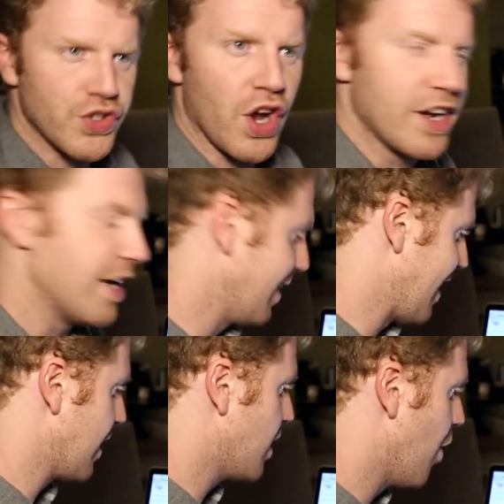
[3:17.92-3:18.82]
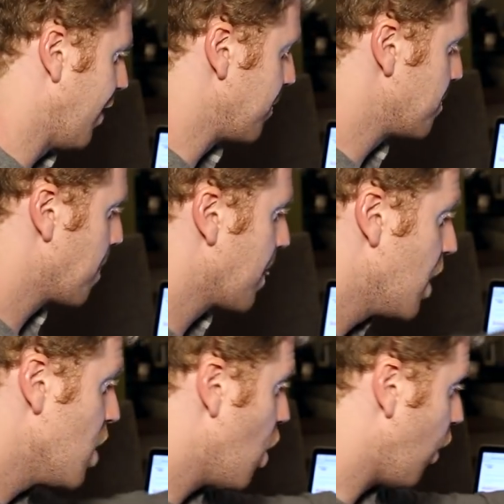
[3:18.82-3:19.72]
sign in and get going.
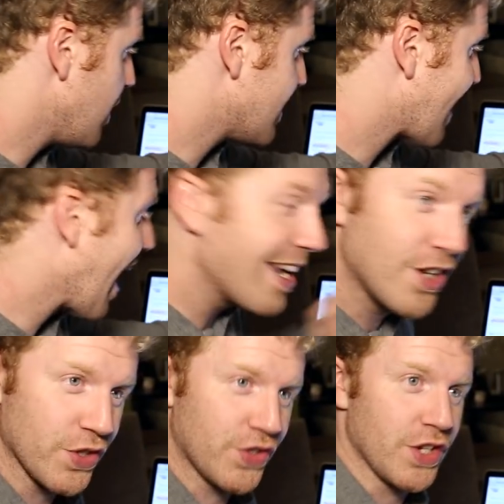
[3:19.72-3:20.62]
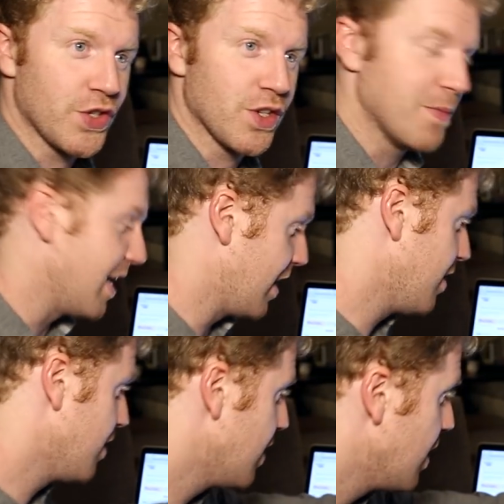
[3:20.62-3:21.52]
On the attacker's system
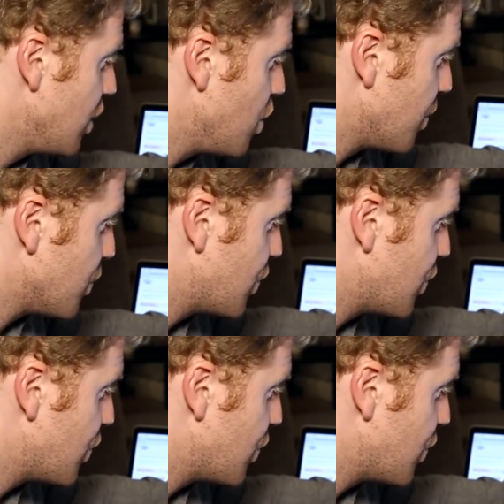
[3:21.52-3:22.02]
here, you can